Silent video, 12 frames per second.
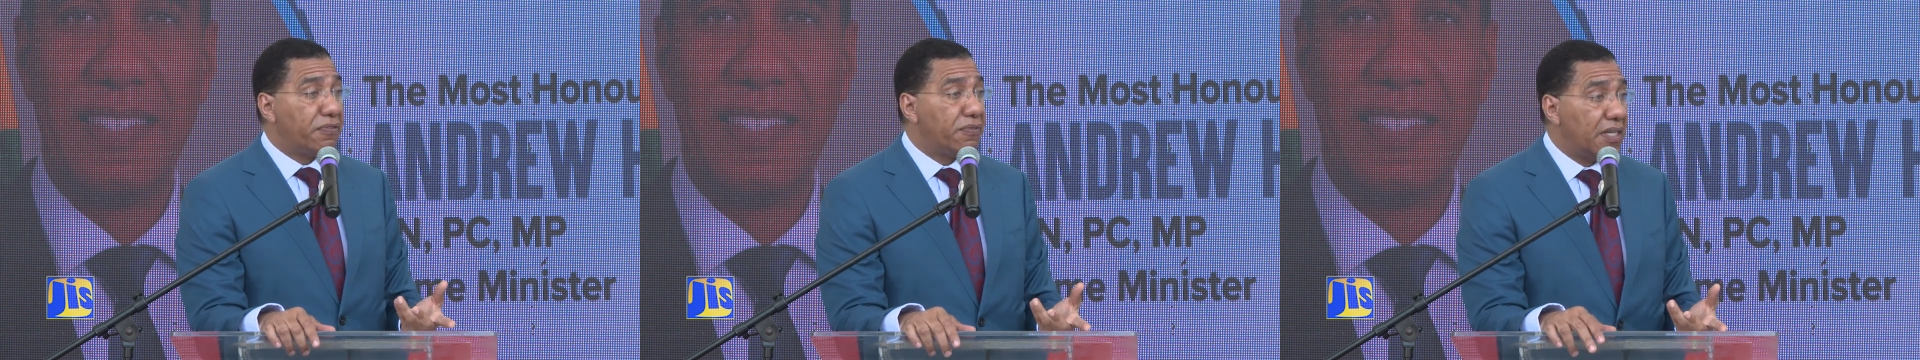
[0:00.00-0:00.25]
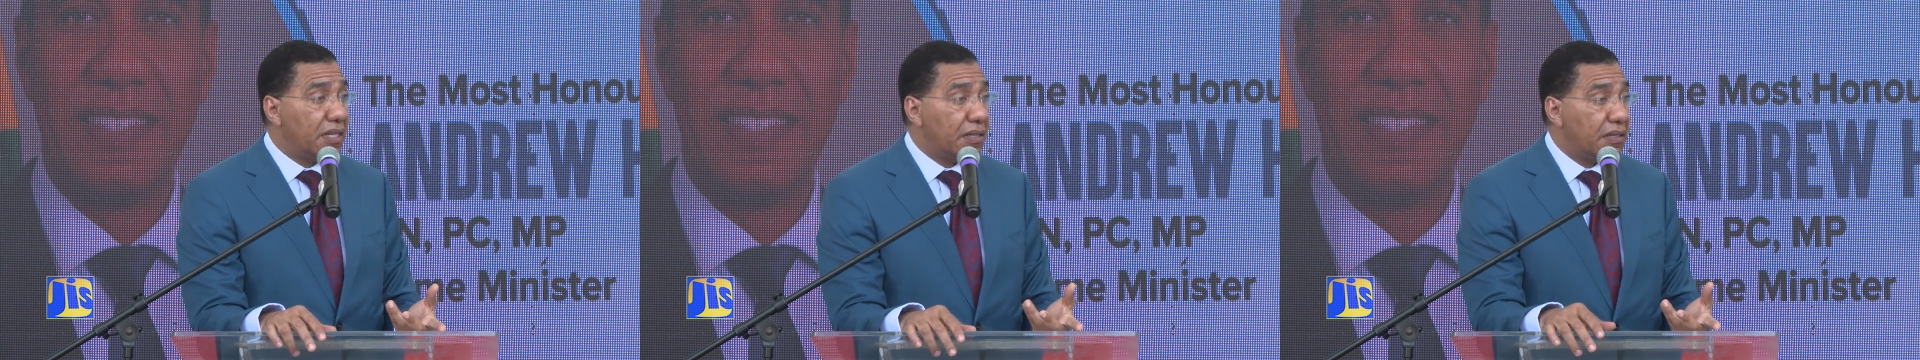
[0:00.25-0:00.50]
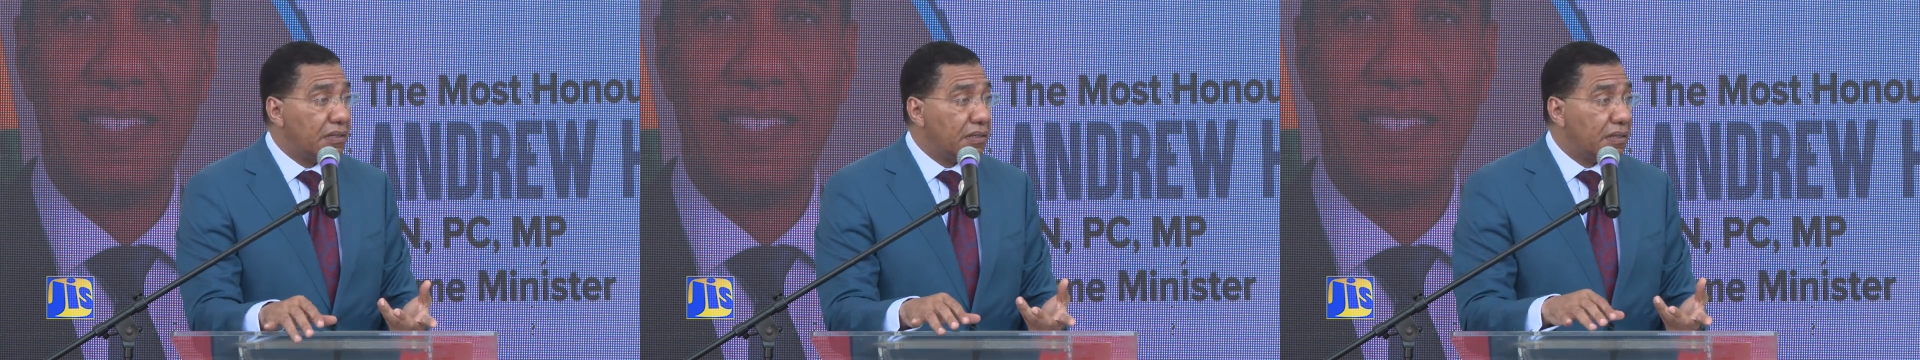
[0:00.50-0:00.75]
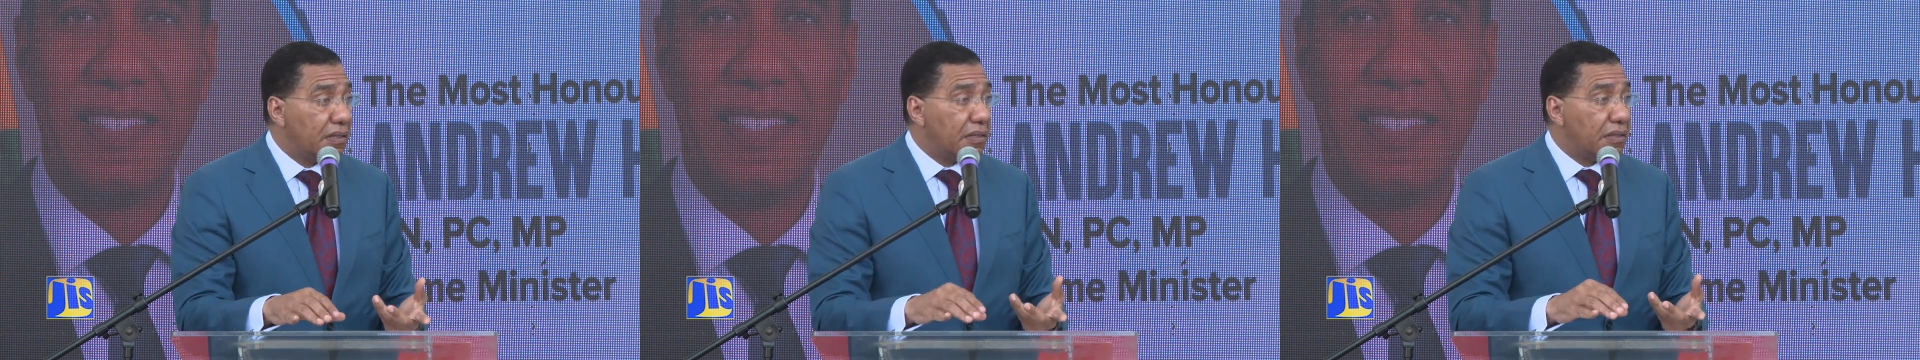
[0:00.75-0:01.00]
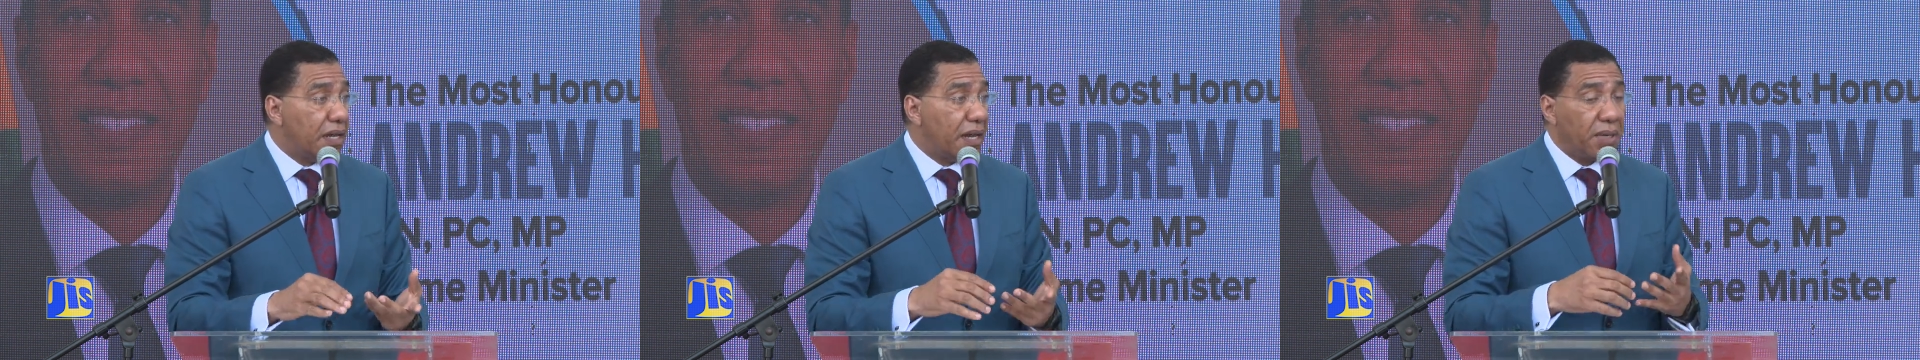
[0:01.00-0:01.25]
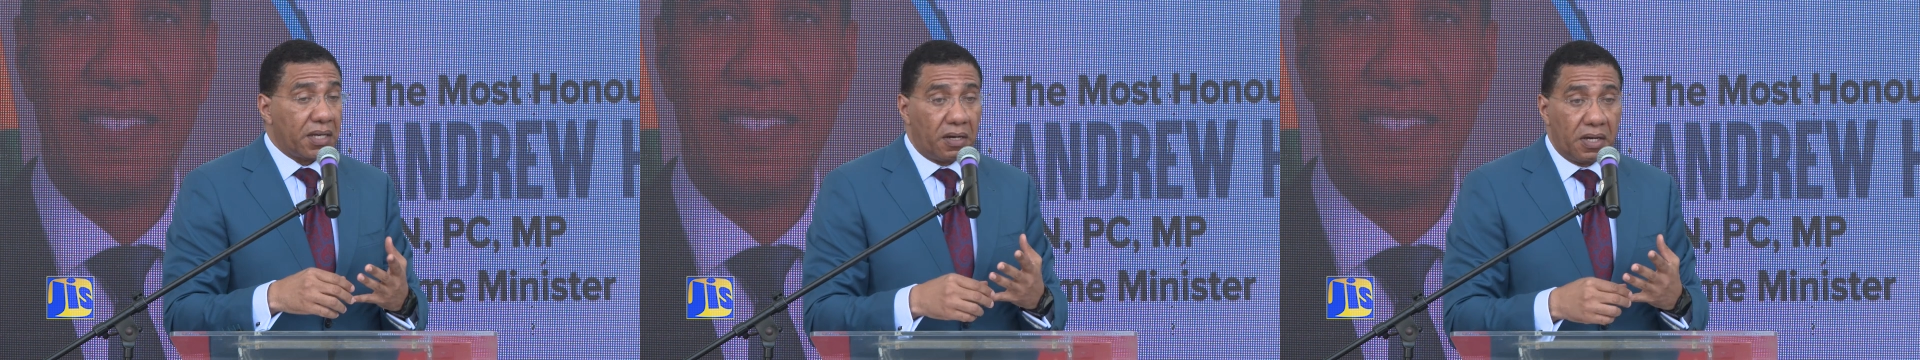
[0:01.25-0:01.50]
feel that
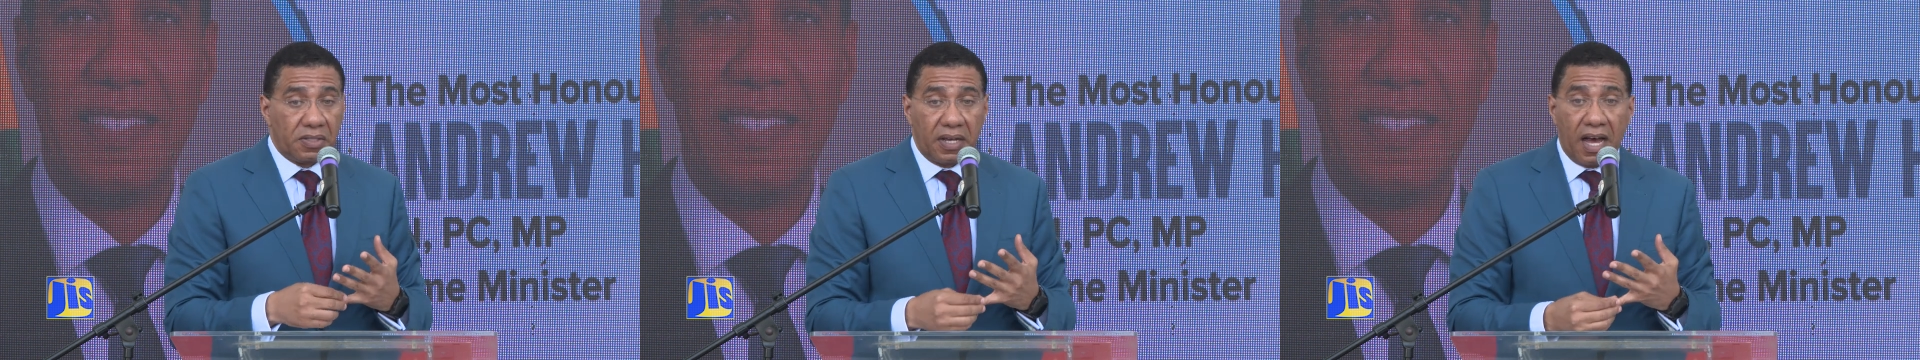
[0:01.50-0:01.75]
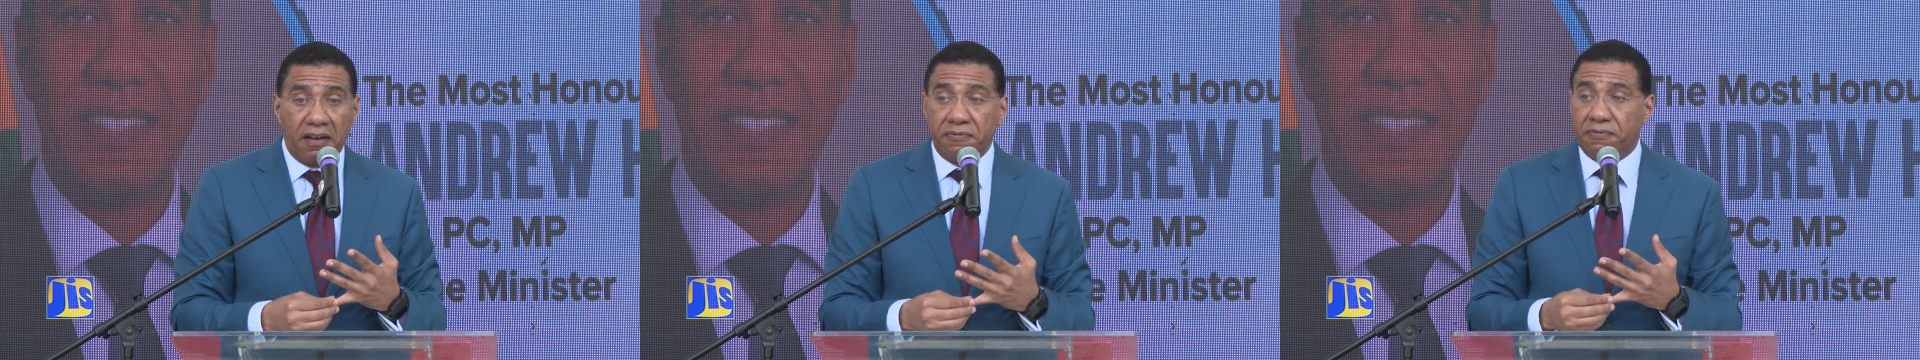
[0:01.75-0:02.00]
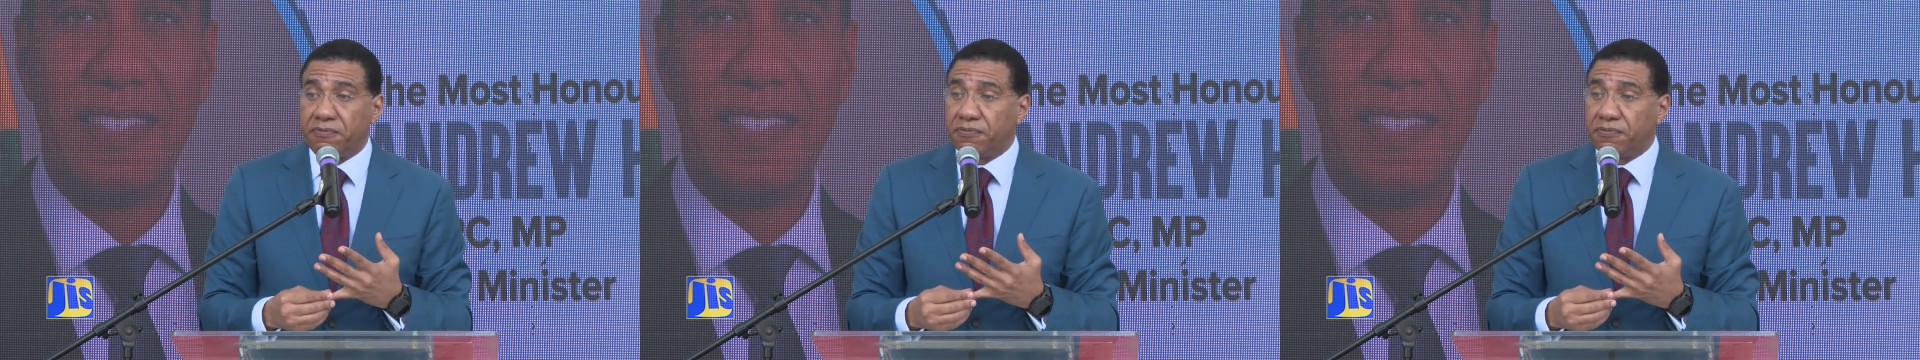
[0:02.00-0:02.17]
because they have